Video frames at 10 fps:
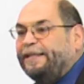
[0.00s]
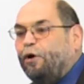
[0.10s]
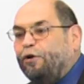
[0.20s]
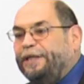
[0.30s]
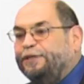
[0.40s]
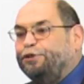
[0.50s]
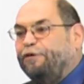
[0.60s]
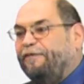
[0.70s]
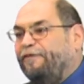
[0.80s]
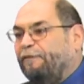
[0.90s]
the whole
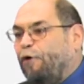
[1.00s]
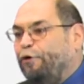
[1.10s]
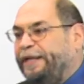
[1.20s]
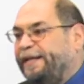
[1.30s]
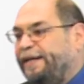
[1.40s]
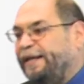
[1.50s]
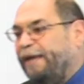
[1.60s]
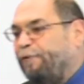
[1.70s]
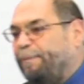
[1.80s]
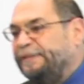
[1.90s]
issue of voting and,
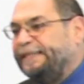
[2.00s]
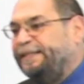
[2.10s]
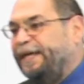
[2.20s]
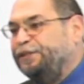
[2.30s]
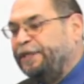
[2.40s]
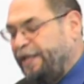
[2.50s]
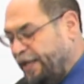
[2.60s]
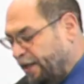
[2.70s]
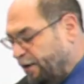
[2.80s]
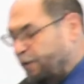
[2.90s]
and representation,
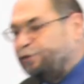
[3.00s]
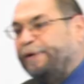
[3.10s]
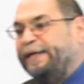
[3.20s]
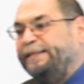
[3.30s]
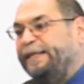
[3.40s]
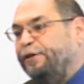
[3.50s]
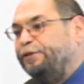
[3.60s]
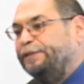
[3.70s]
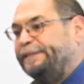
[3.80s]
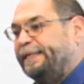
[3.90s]
which we continue
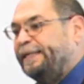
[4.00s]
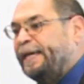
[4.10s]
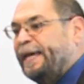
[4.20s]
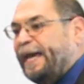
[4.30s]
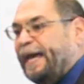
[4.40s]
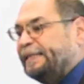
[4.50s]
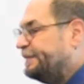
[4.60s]
to see as,